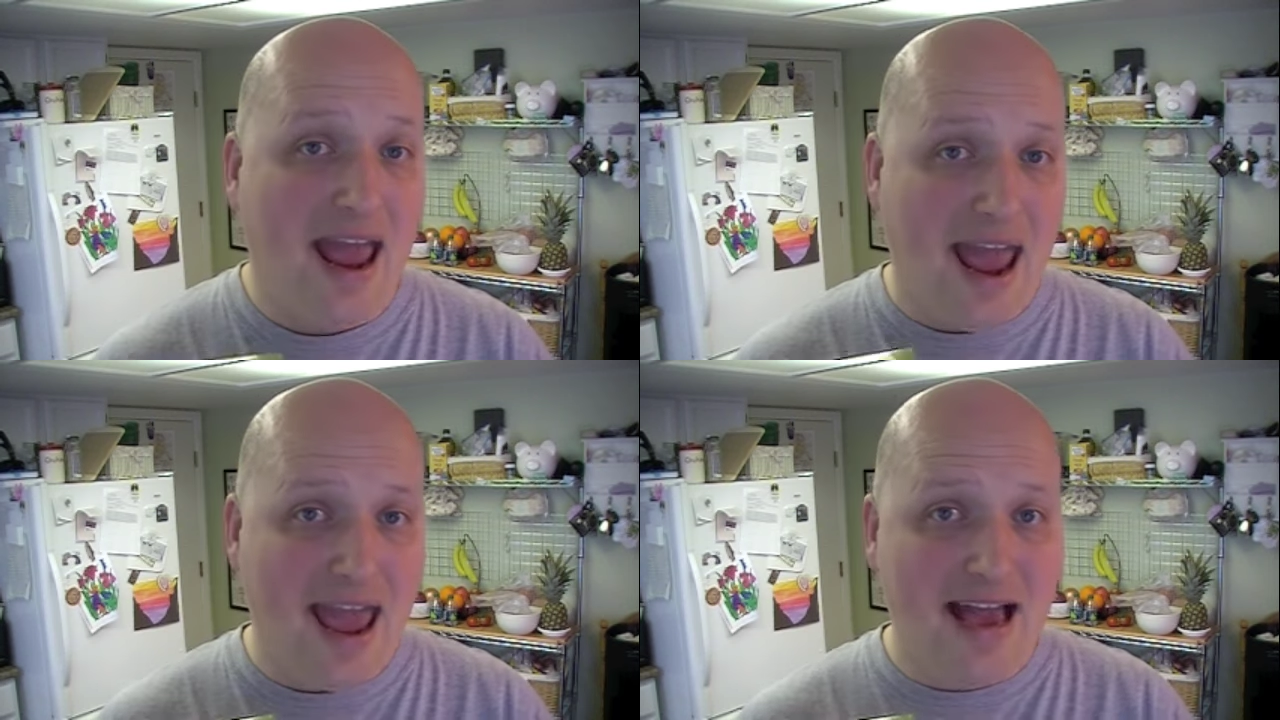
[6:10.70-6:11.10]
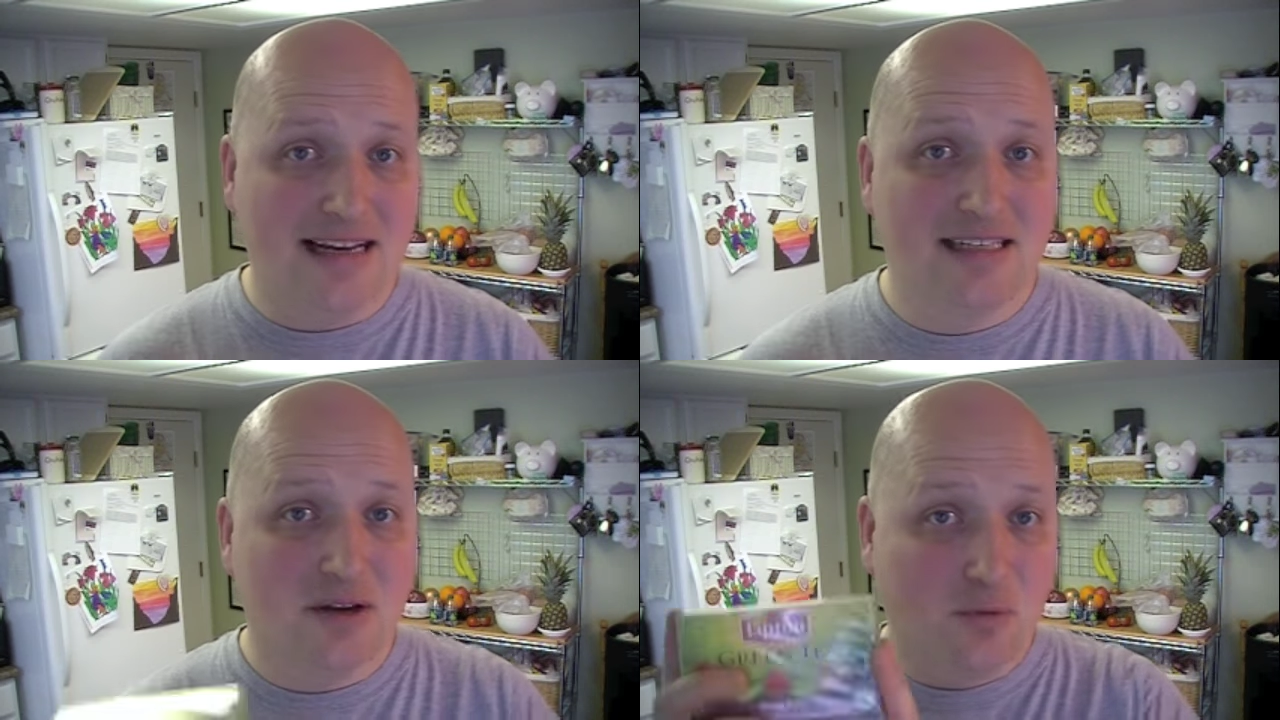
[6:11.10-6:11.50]

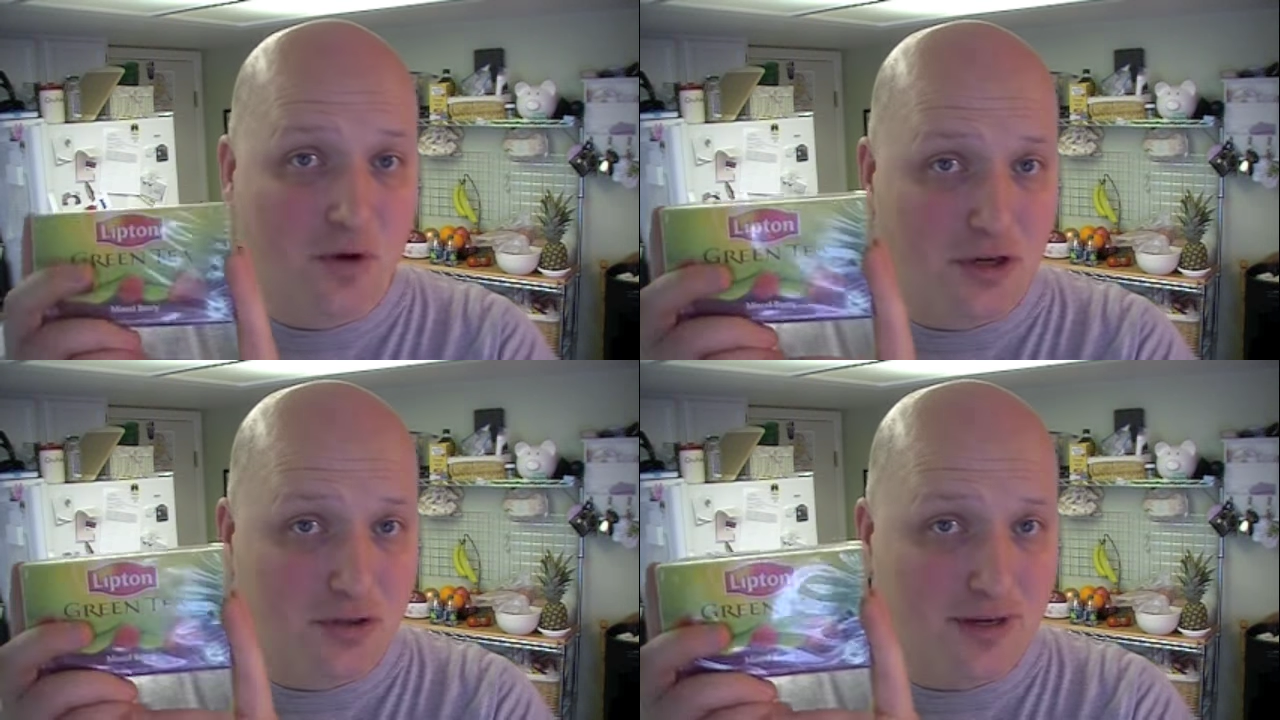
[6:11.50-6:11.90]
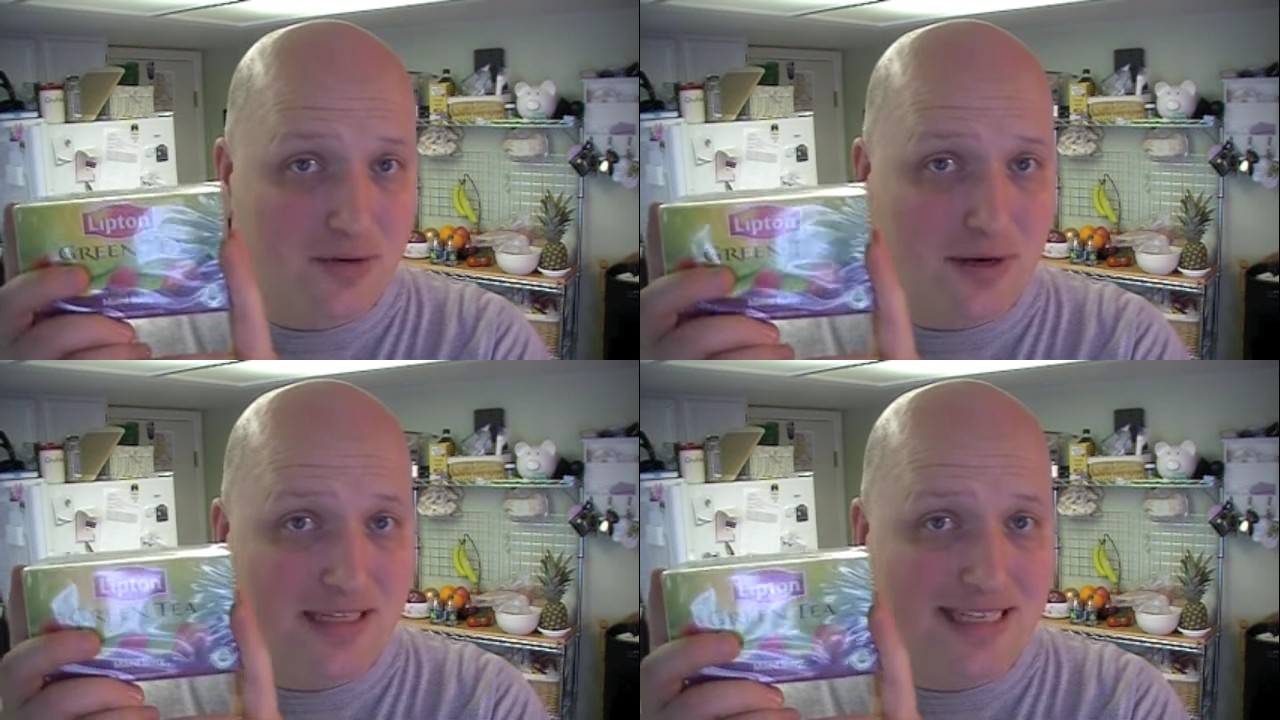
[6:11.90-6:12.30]
And when you
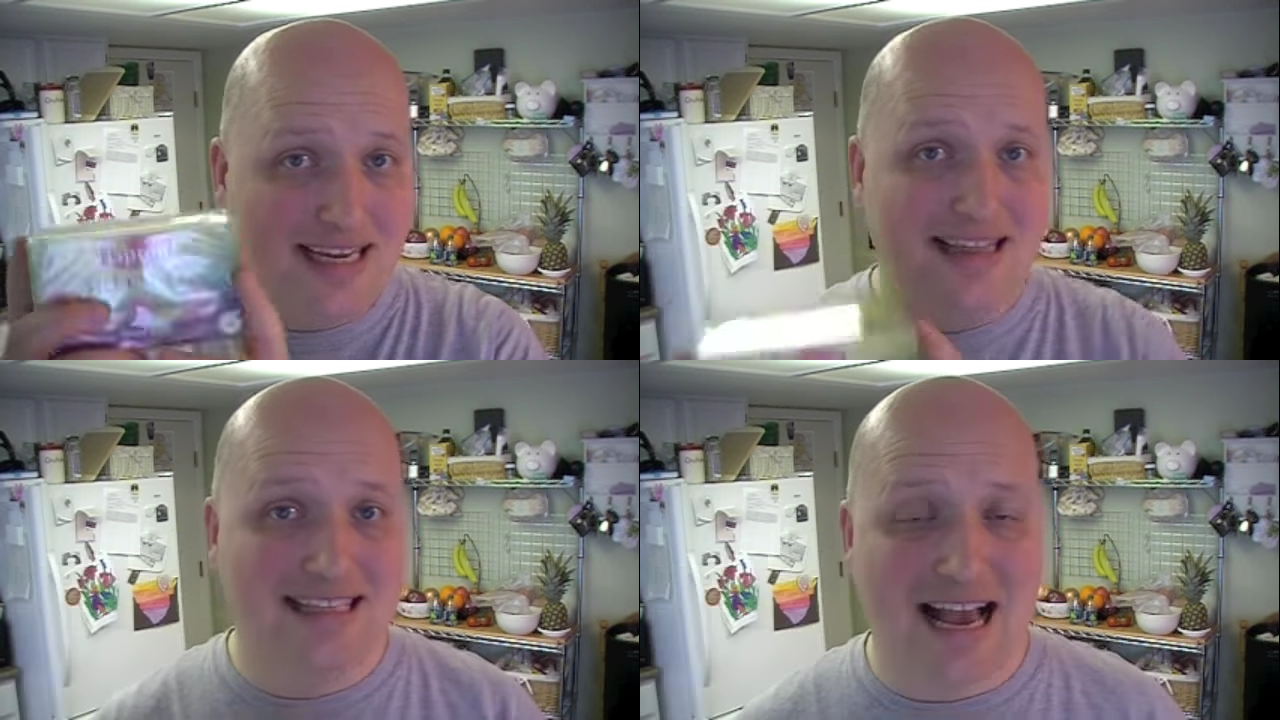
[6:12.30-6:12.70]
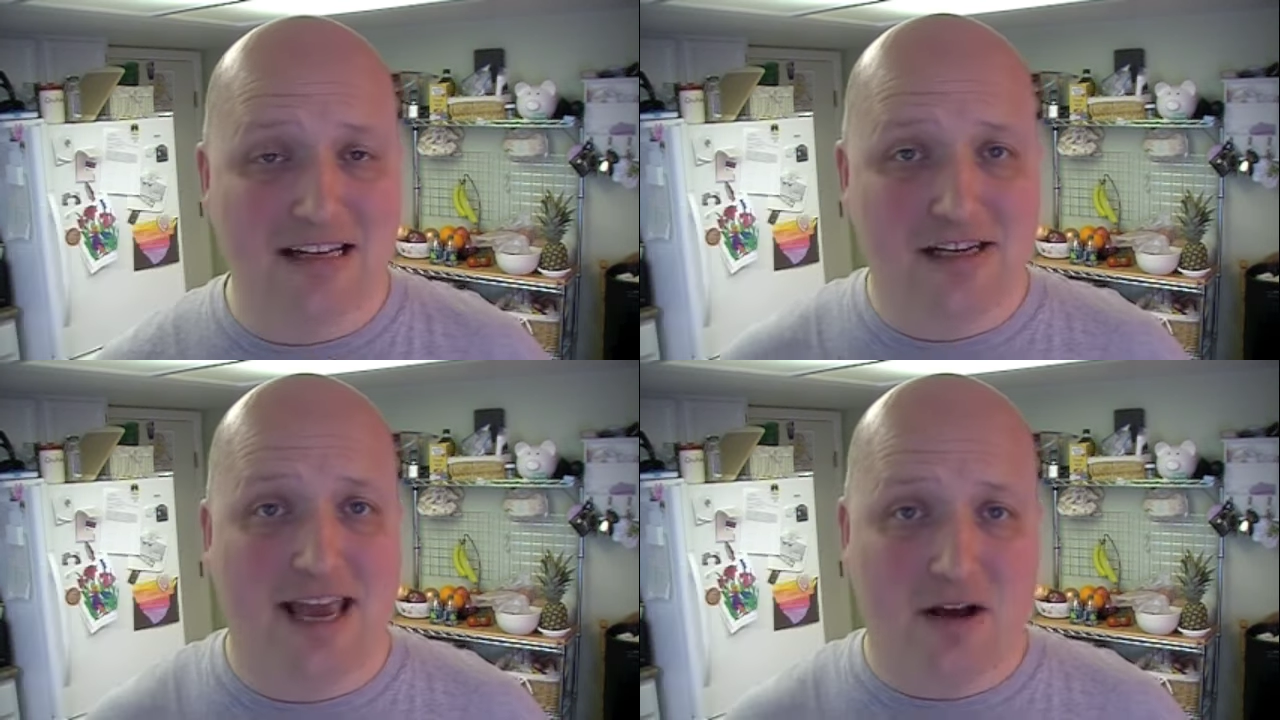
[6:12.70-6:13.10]
drink green tea, this
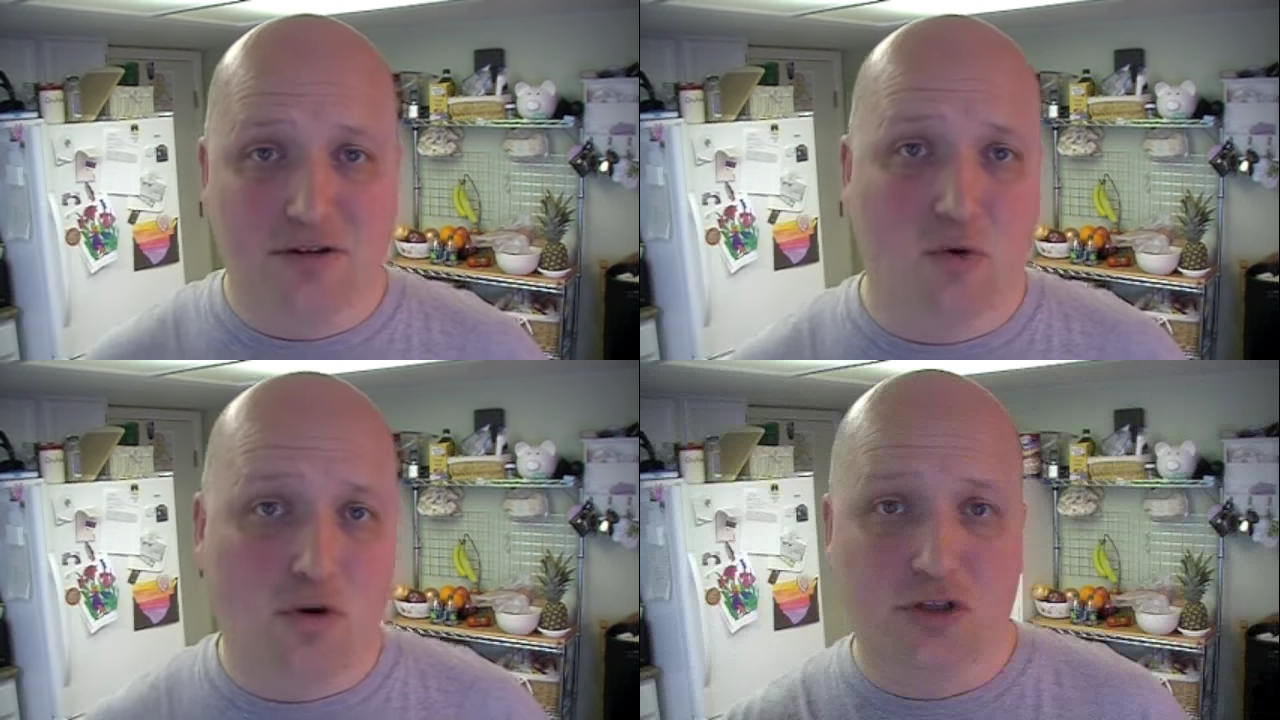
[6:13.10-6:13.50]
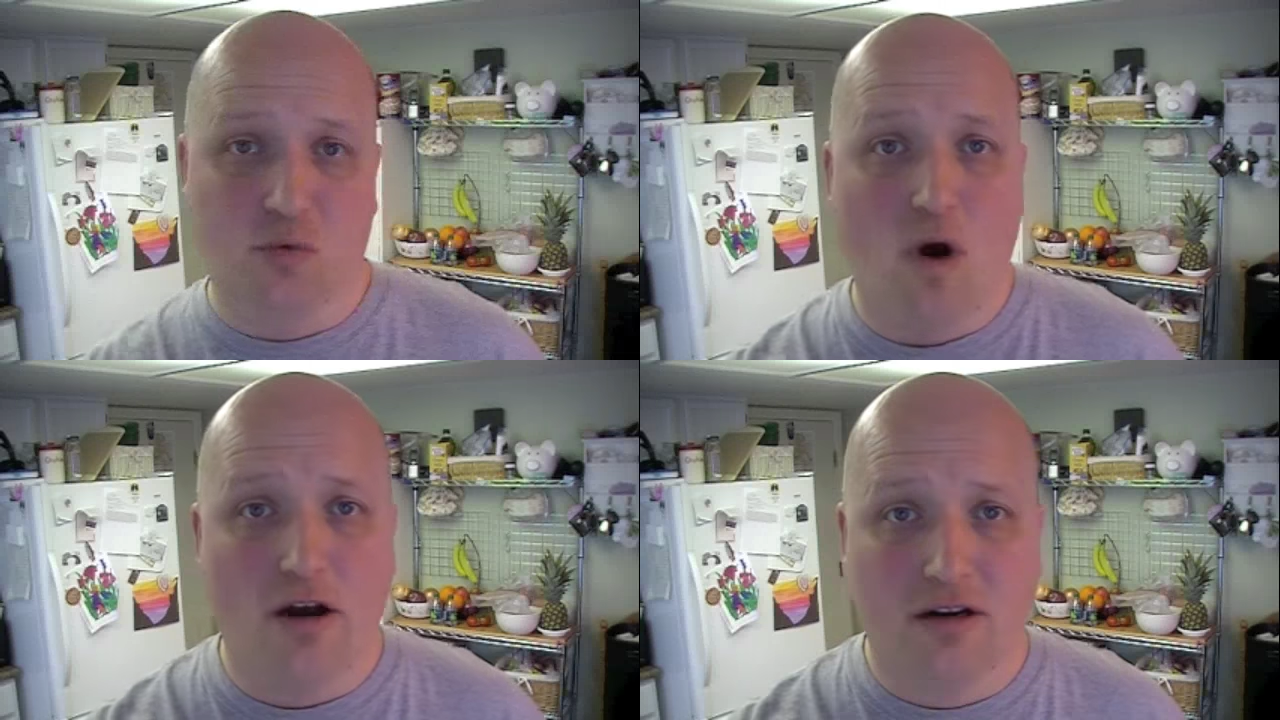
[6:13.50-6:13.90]
actually counts towards
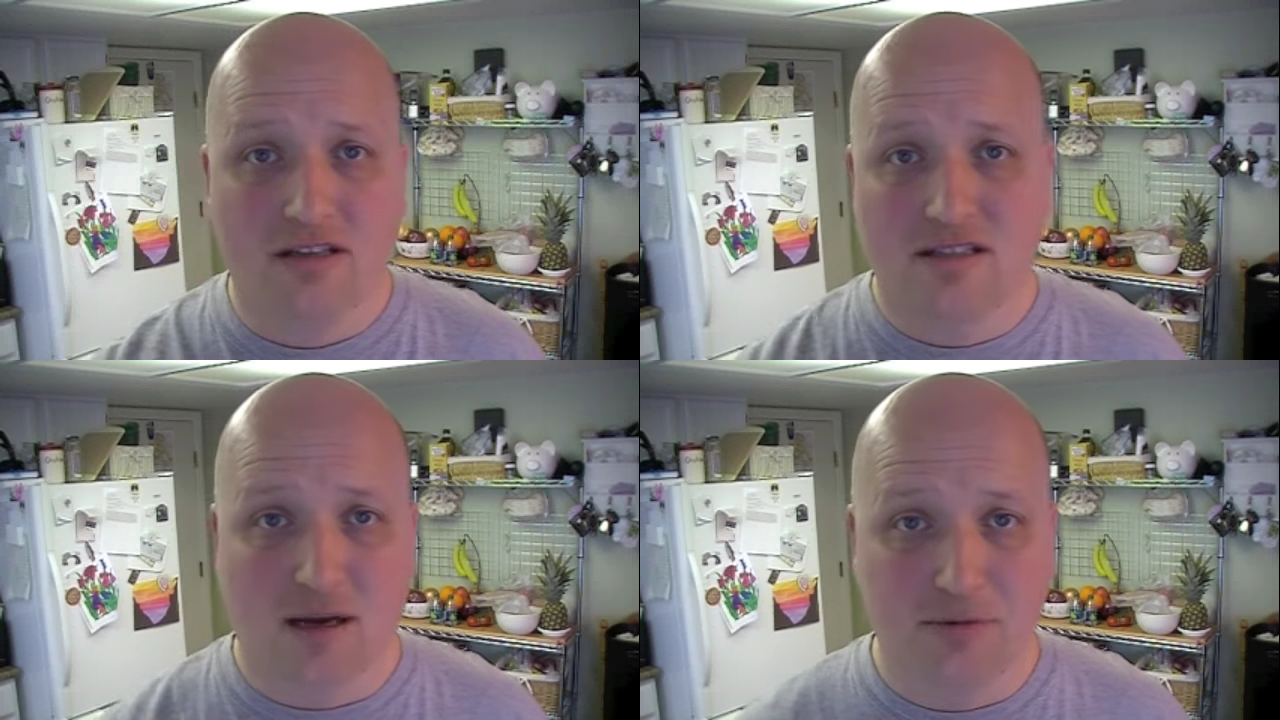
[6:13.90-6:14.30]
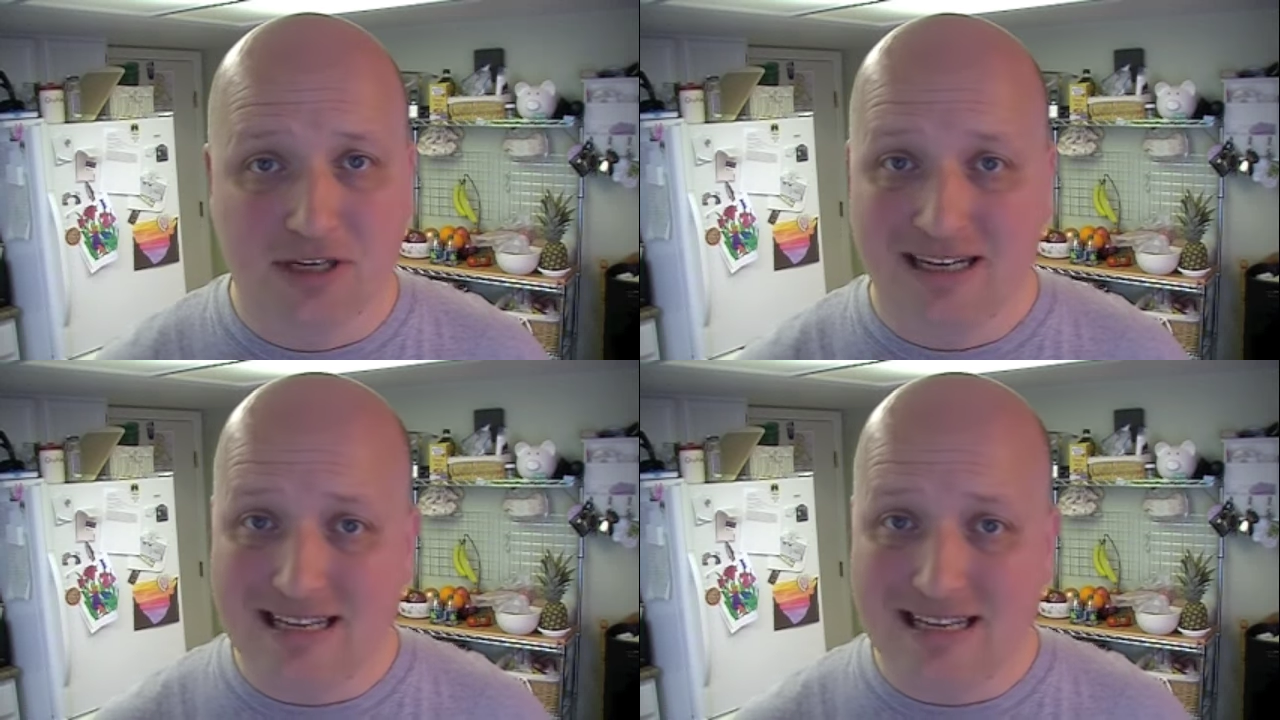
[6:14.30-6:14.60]
your water consumption,